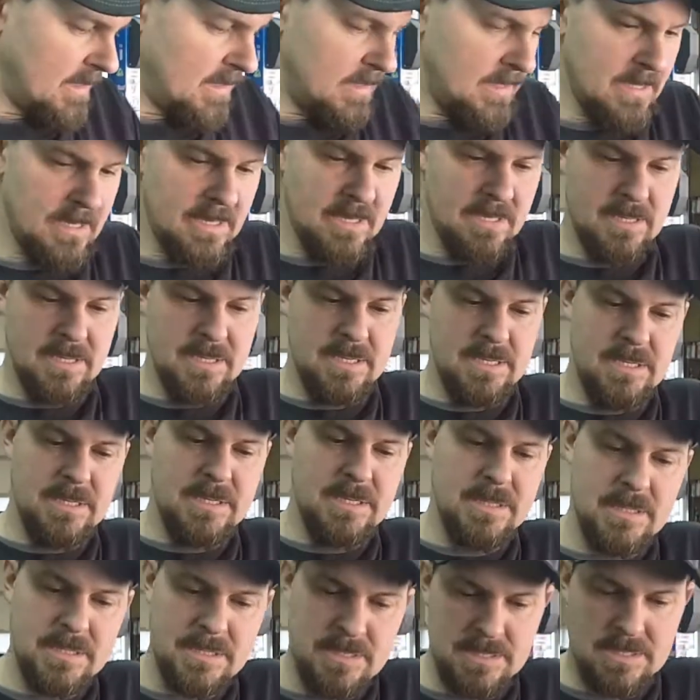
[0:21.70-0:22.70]
there
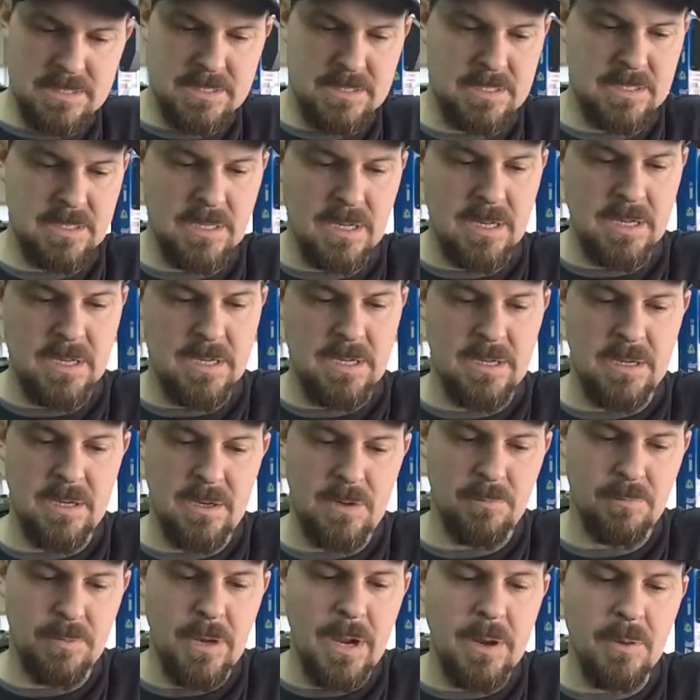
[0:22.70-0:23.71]
is
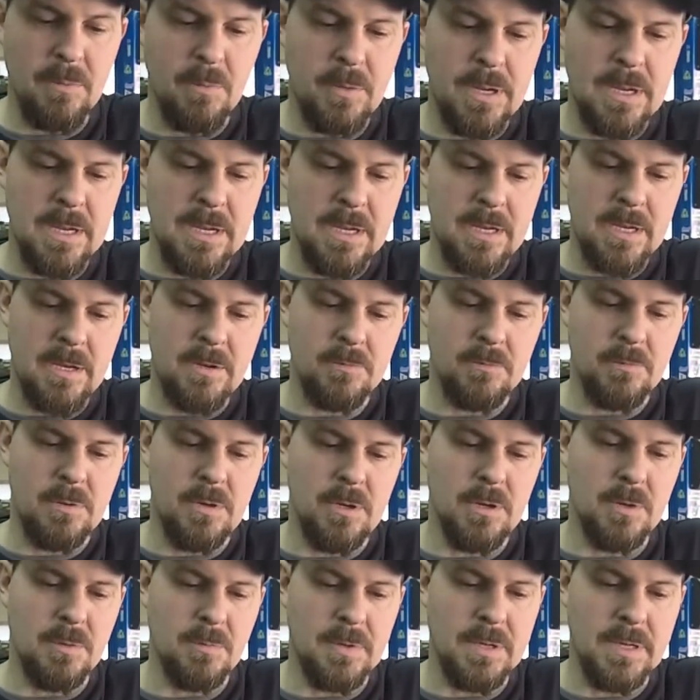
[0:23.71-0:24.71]
a right way and a
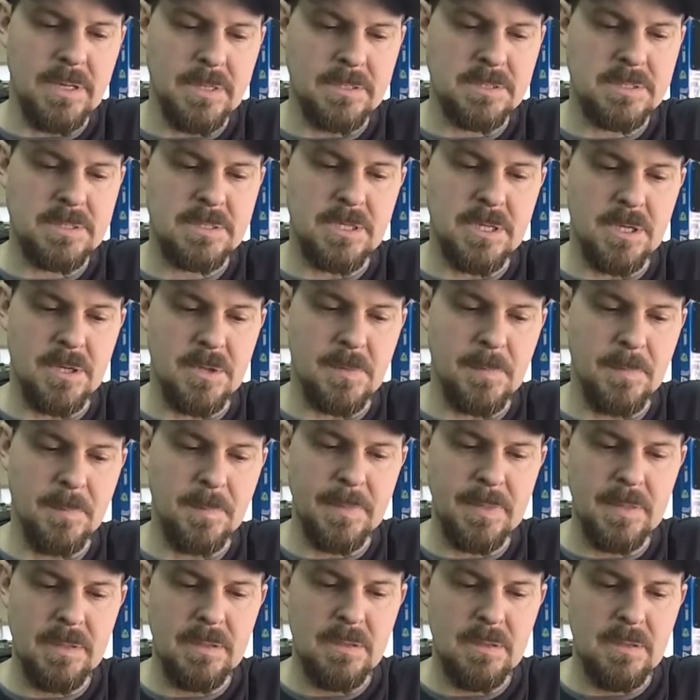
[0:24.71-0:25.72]
wrong way. So,
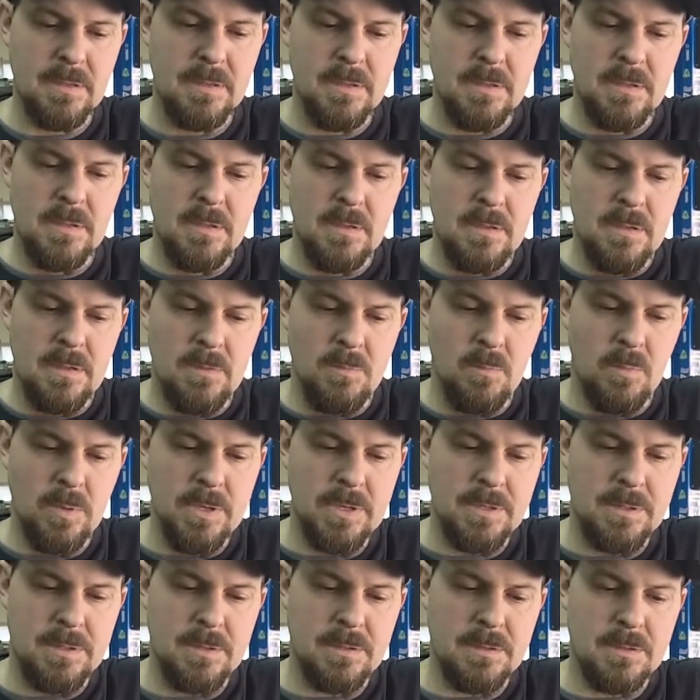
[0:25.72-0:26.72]

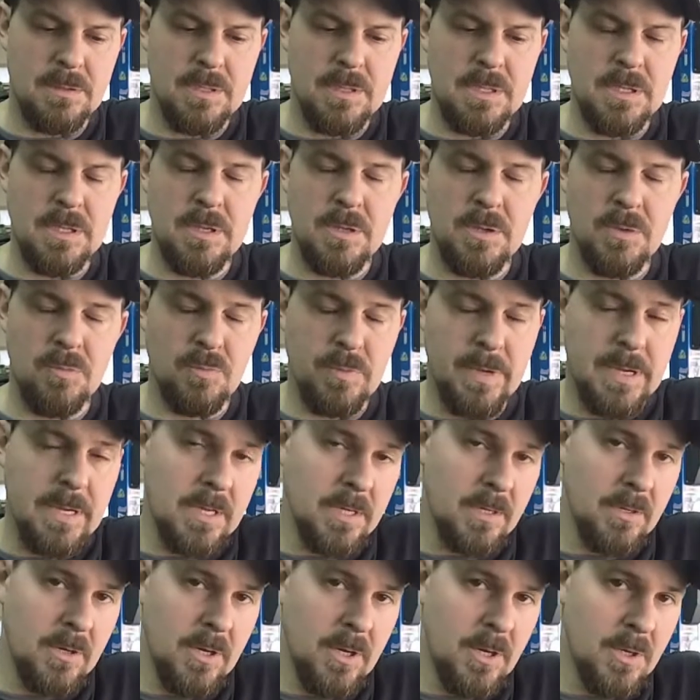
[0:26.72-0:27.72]
with the
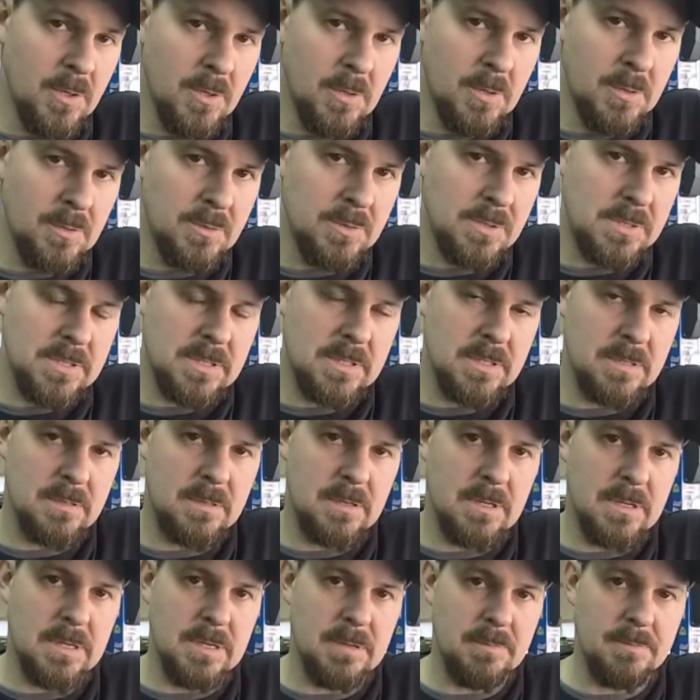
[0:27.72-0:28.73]
regular hose
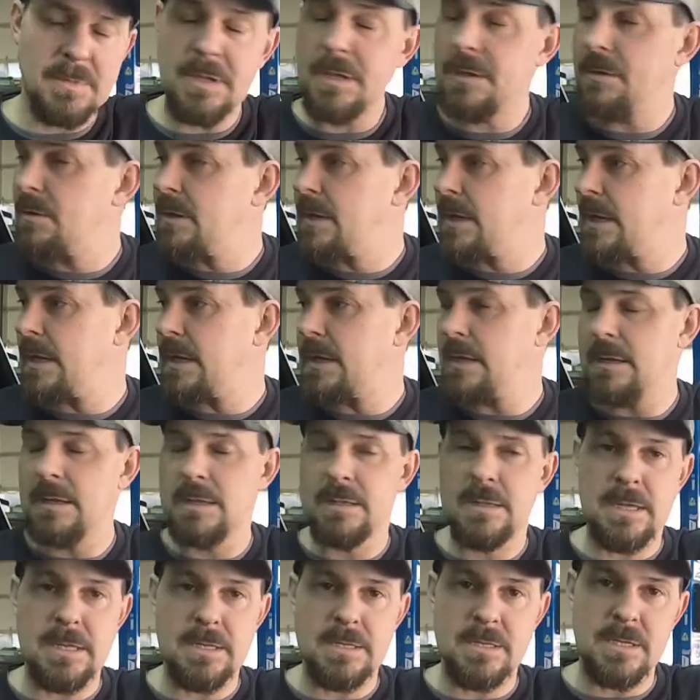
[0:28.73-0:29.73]
that you
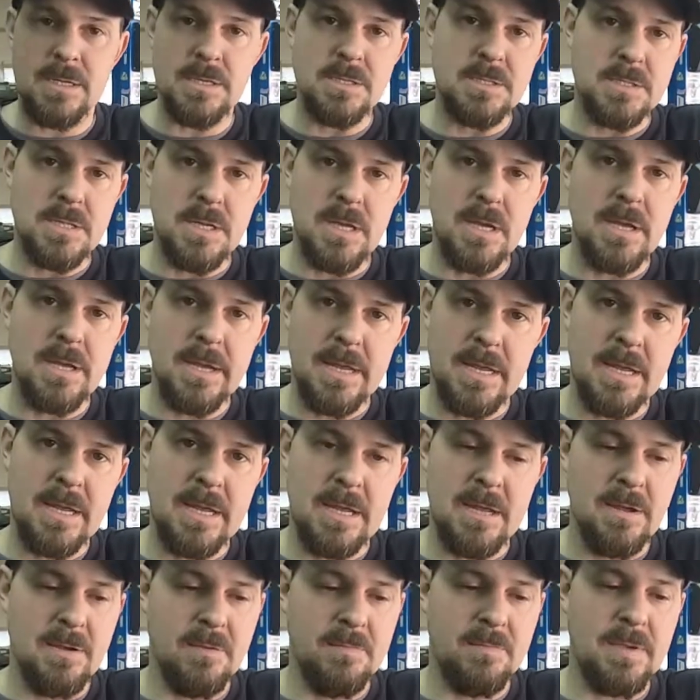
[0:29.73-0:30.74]
get that does not
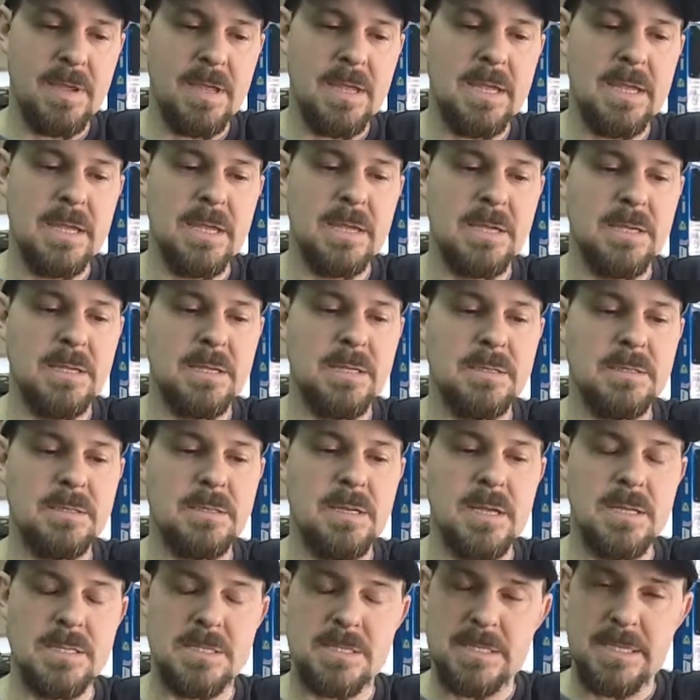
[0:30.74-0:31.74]
have a
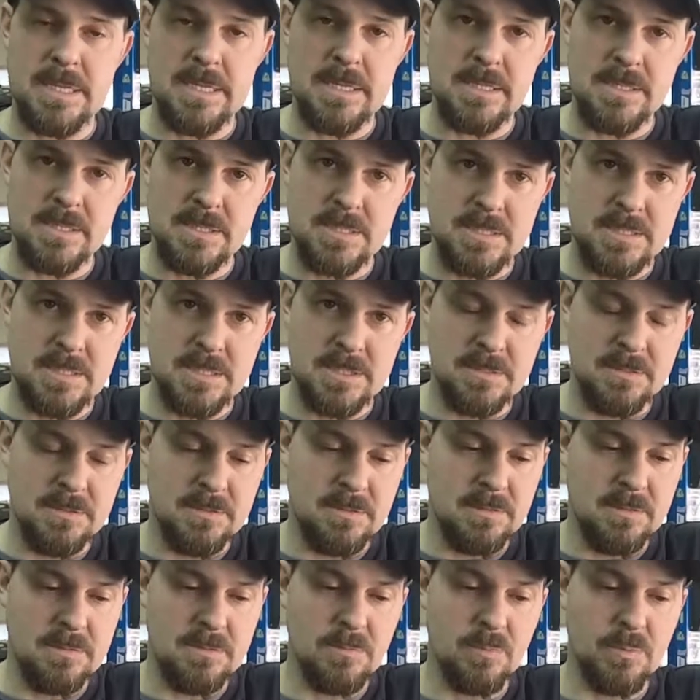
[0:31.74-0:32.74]
stainless
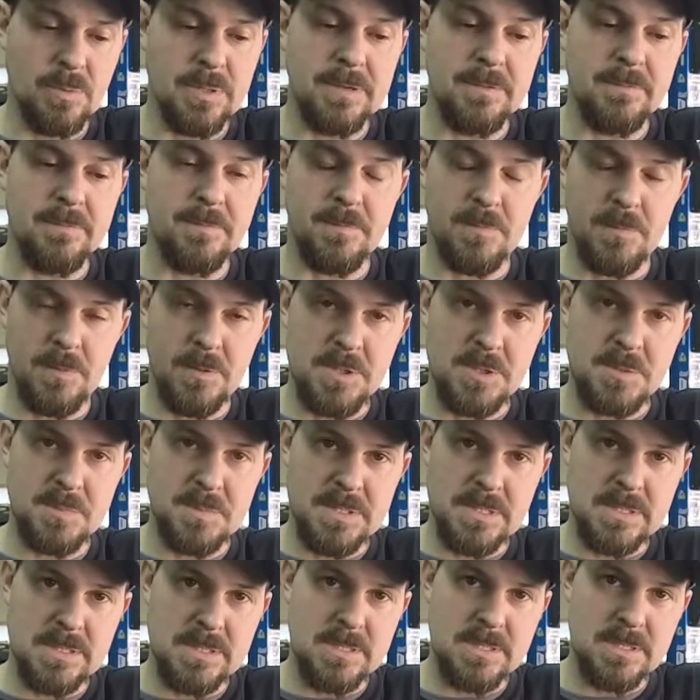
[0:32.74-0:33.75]
steel
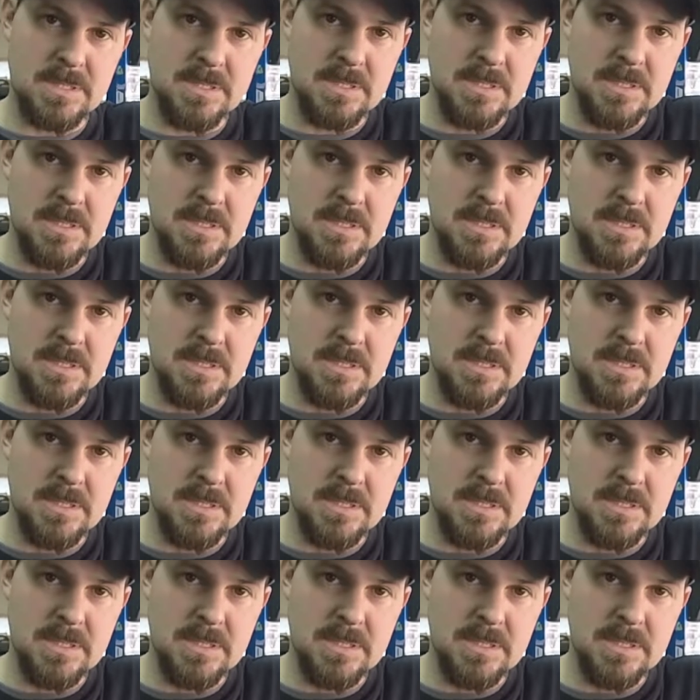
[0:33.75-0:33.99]
reinforcement,